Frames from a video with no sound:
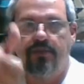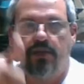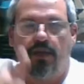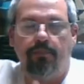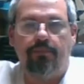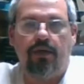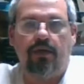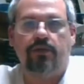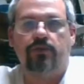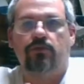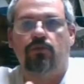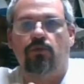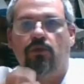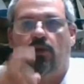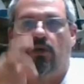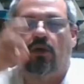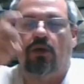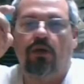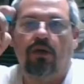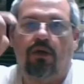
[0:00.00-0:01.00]
up button.
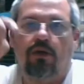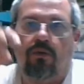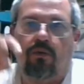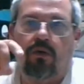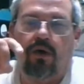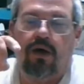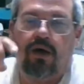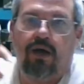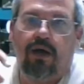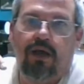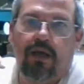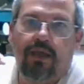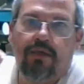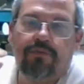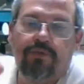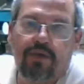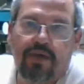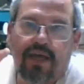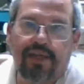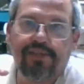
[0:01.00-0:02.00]
If
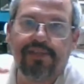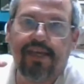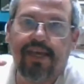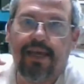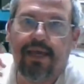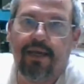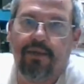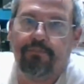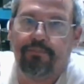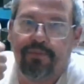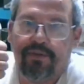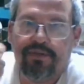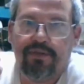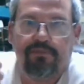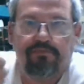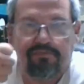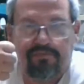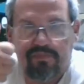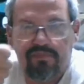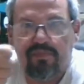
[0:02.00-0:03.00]
you guys can,
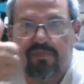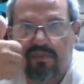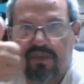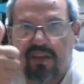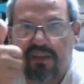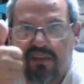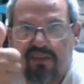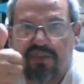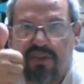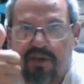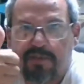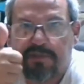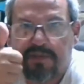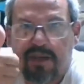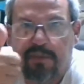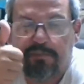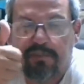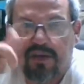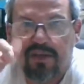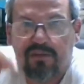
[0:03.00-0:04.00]
hit the thumbs
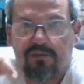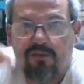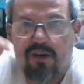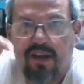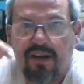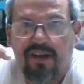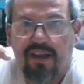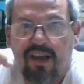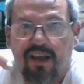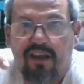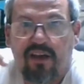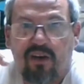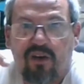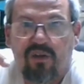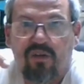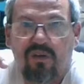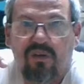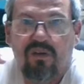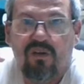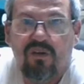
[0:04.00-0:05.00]
up button right now,
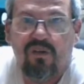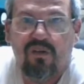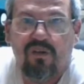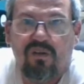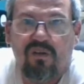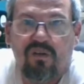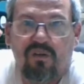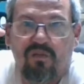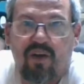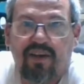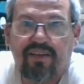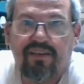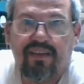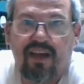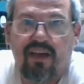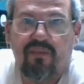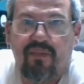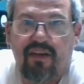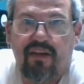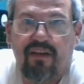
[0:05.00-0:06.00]
right
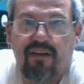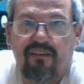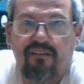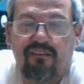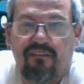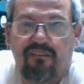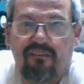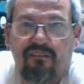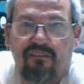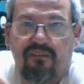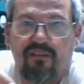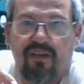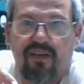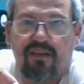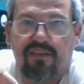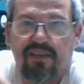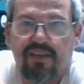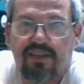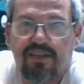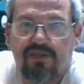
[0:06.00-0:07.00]
down there. Okay,
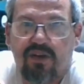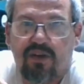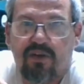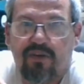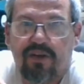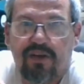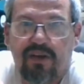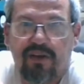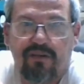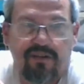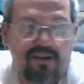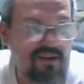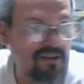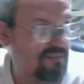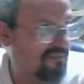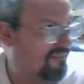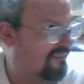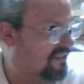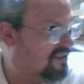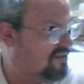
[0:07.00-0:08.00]
I think it's right over here, right?
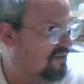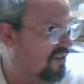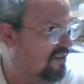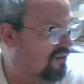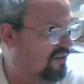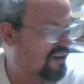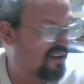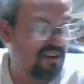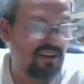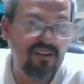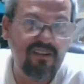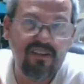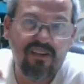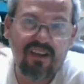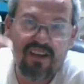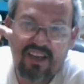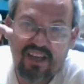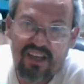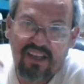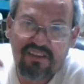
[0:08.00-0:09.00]
It's right over here.
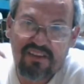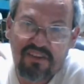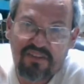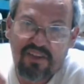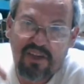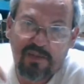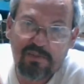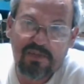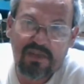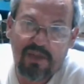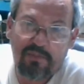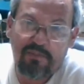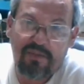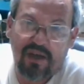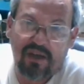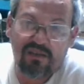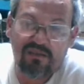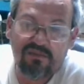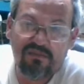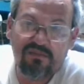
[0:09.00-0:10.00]
Hit the thumbs up
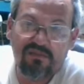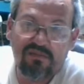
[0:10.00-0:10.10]
button